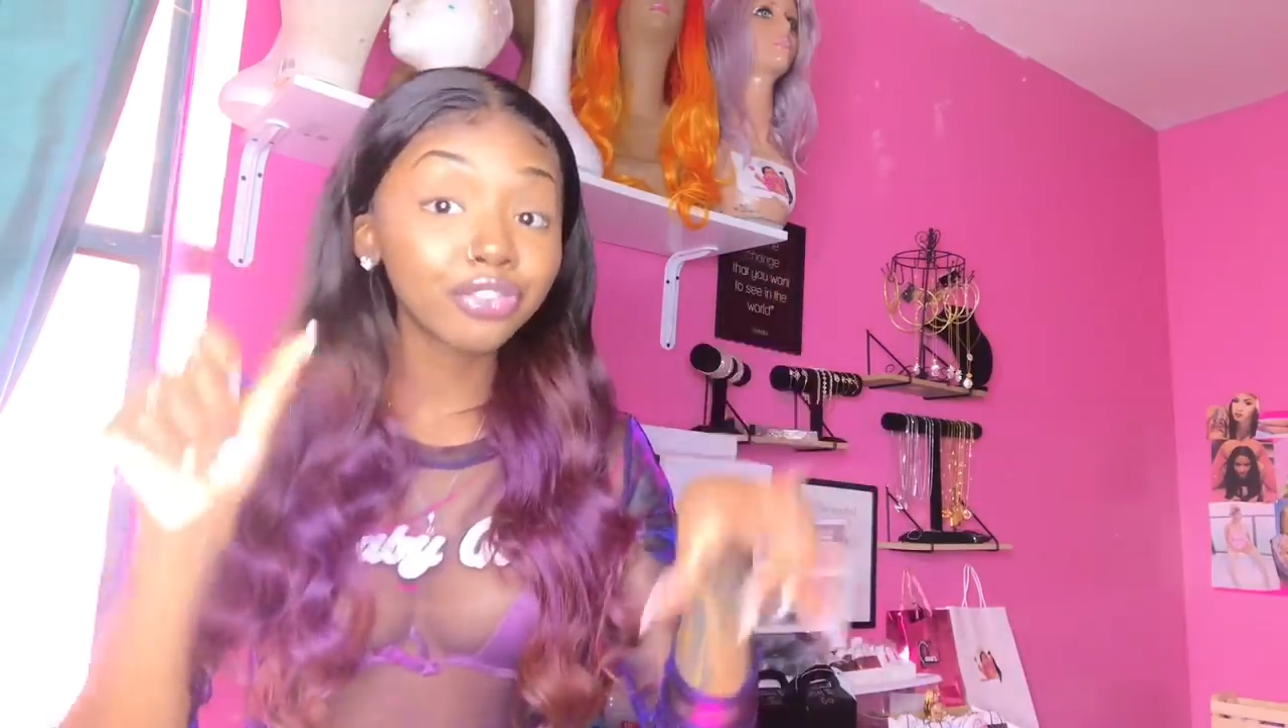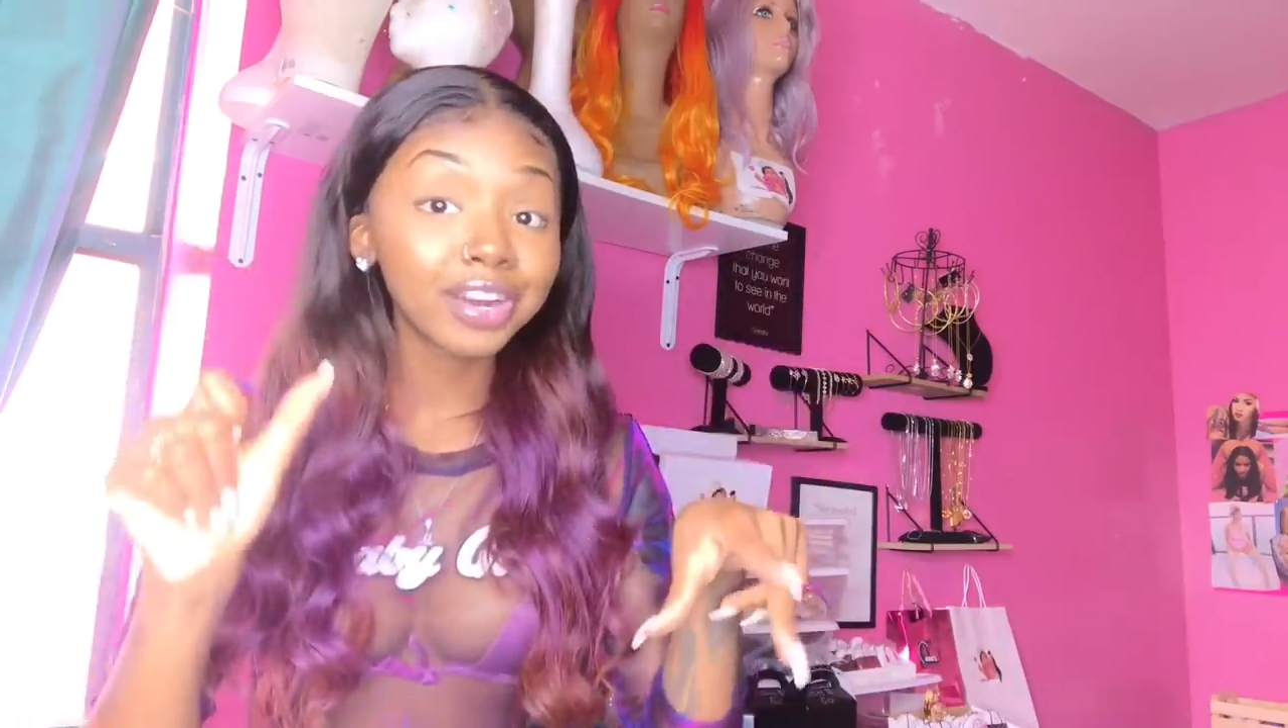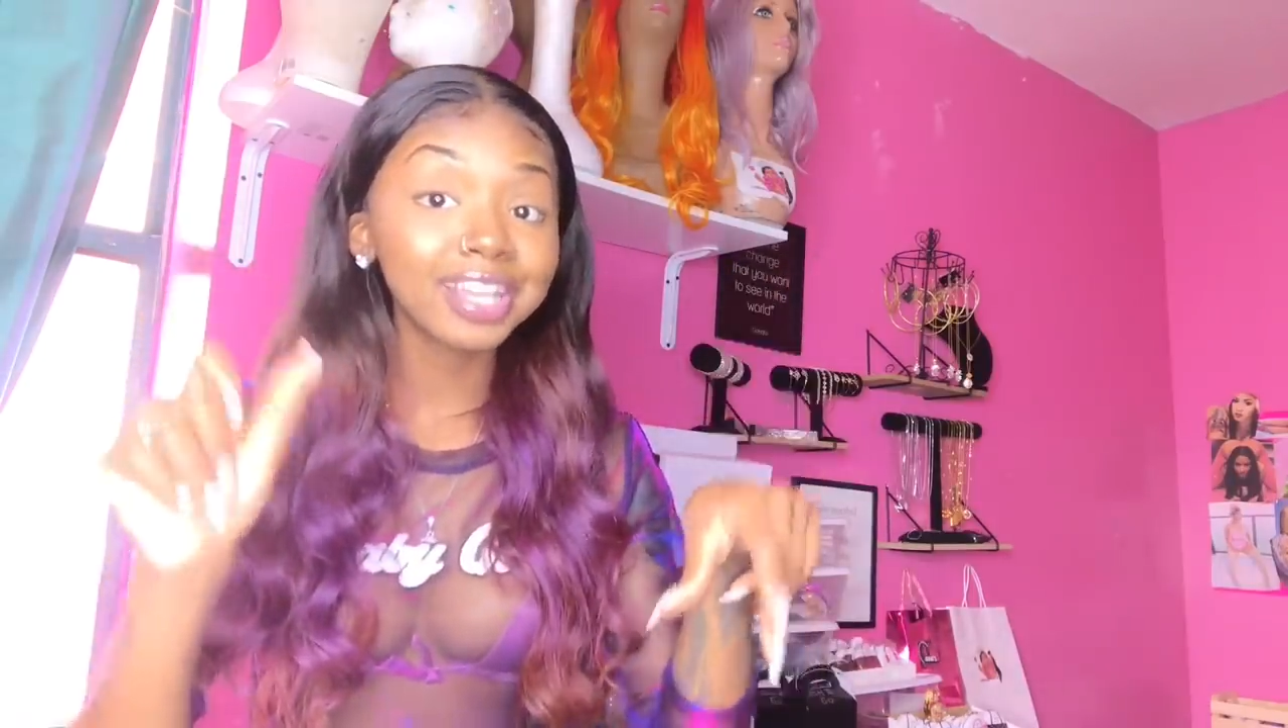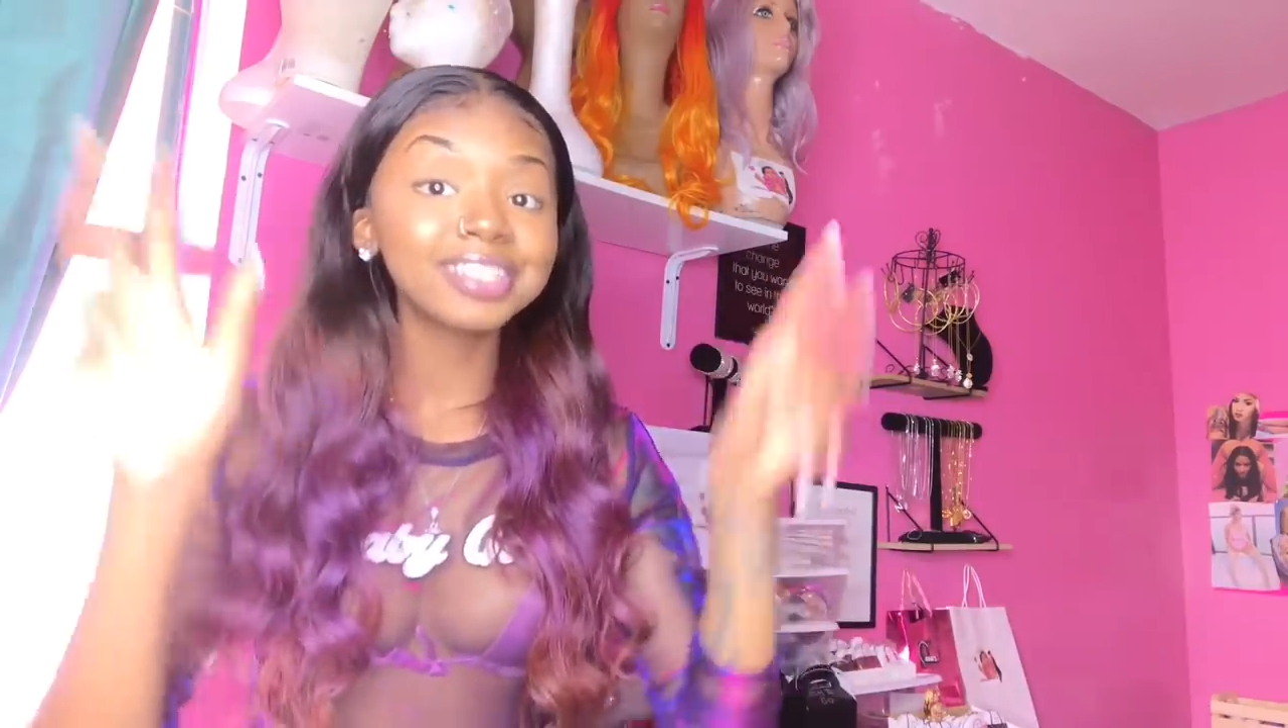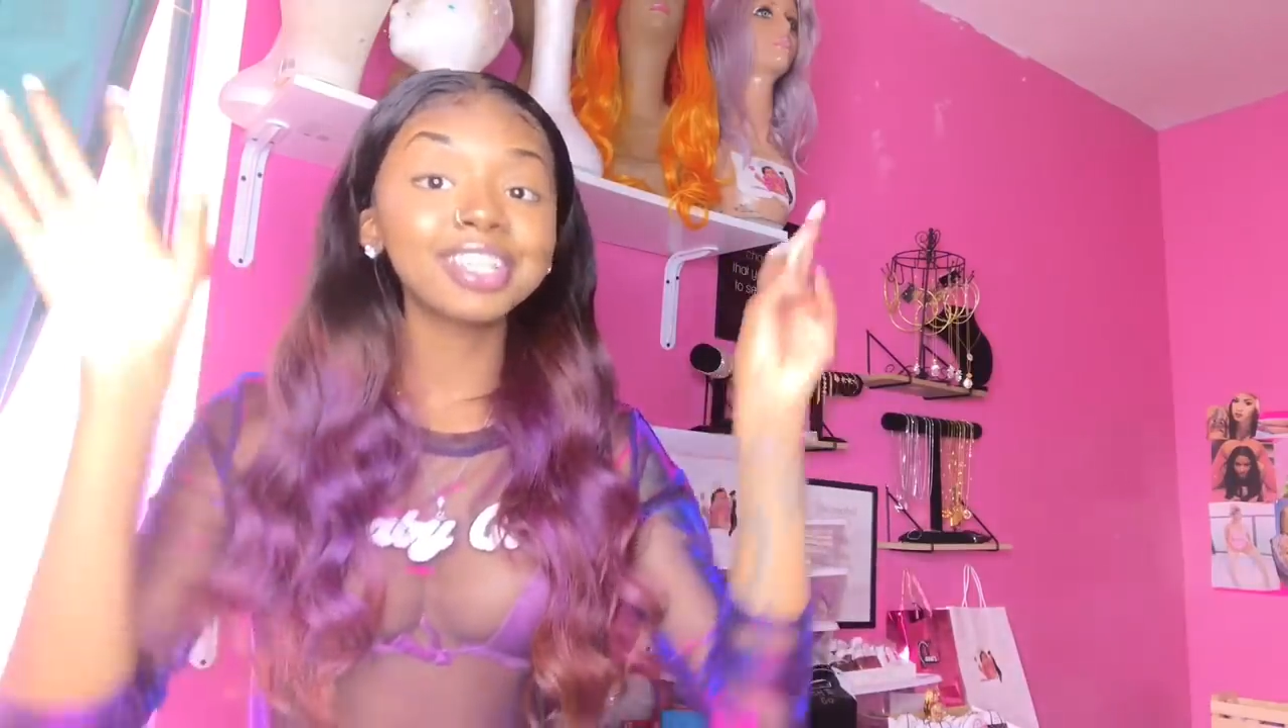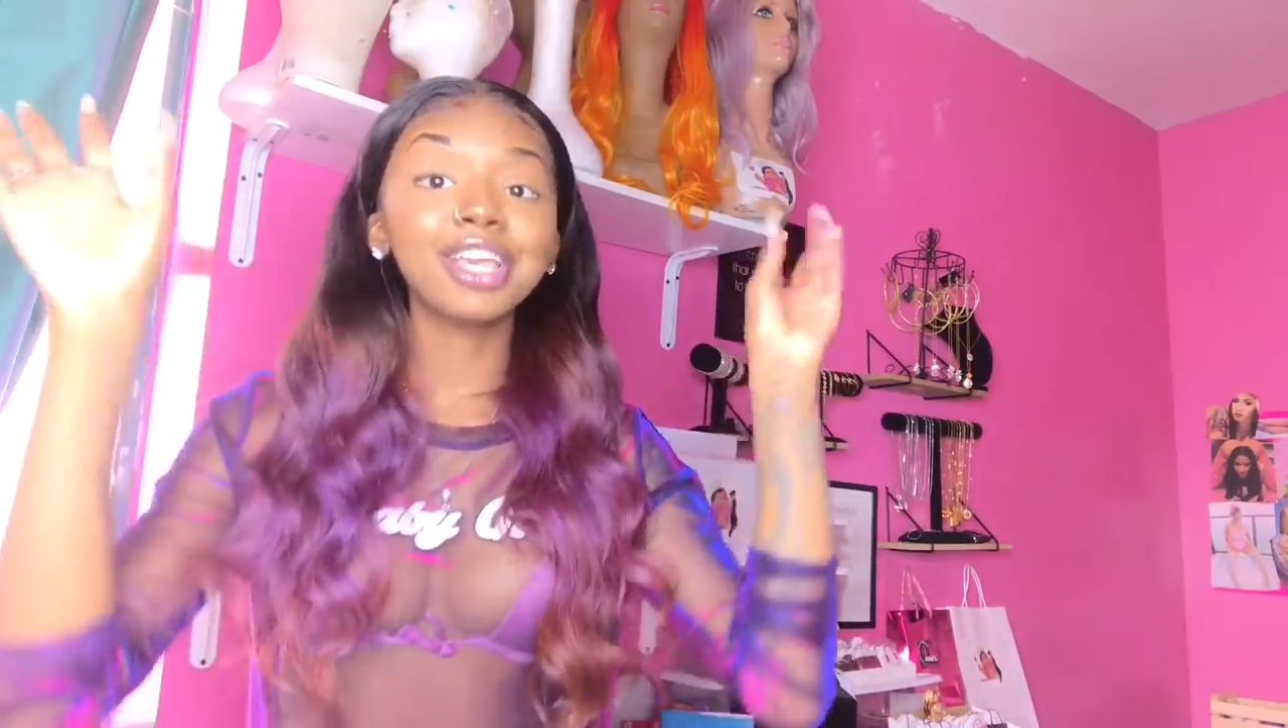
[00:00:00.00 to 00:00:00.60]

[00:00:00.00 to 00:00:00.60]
friends